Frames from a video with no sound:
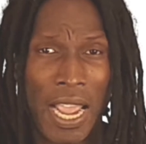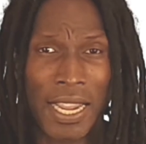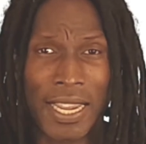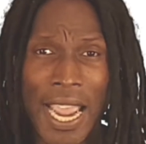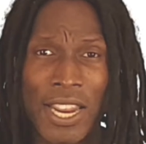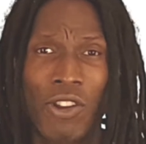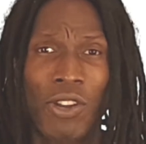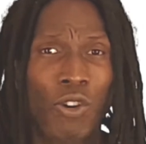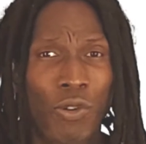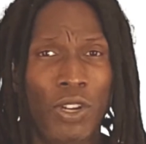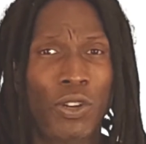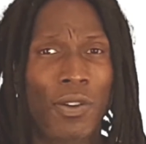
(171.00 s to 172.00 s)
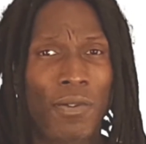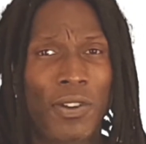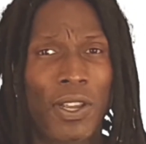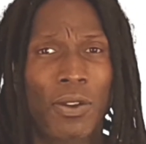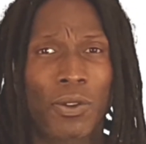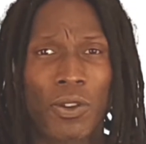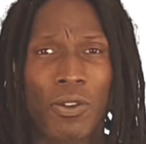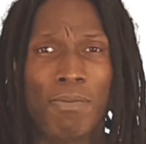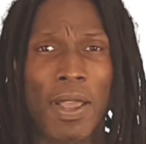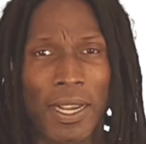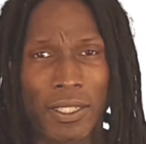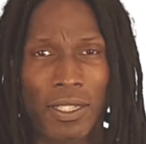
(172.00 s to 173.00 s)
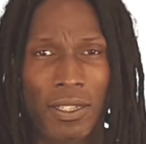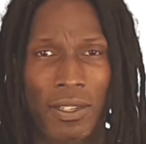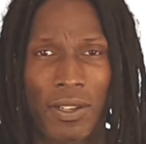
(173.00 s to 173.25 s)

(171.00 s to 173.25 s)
Can you increase your VO2 max?